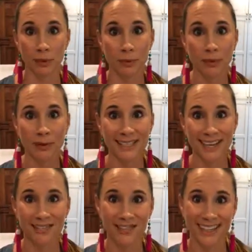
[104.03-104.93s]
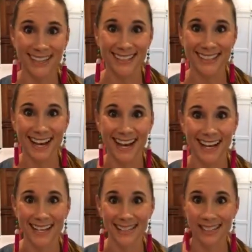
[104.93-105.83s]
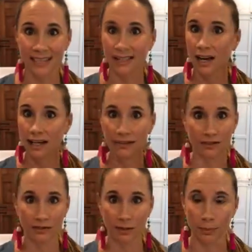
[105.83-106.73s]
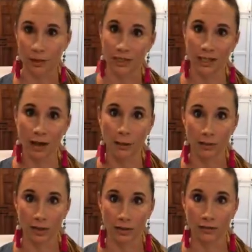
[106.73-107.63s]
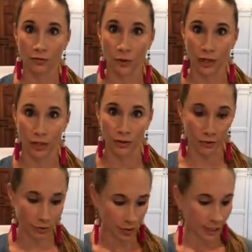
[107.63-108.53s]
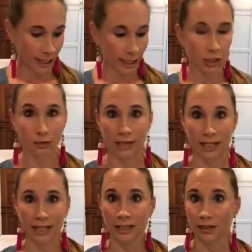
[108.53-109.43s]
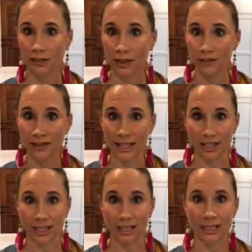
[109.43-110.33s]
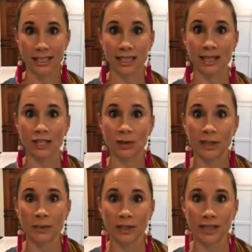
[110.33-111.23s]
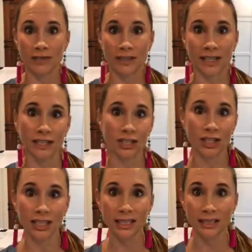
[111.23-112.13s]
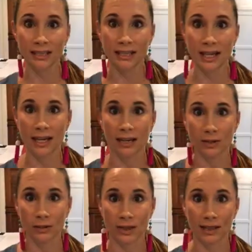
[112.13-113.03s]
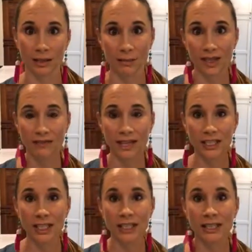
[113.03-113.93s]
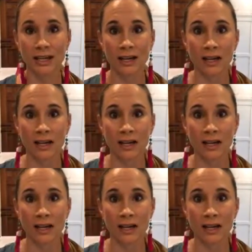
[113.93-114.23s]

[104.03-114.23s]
21 Day Fix has a ton of different protein options for you. Green is for your veggies, and in the 21 Day Fix, she doesn't say use unlimited veggies,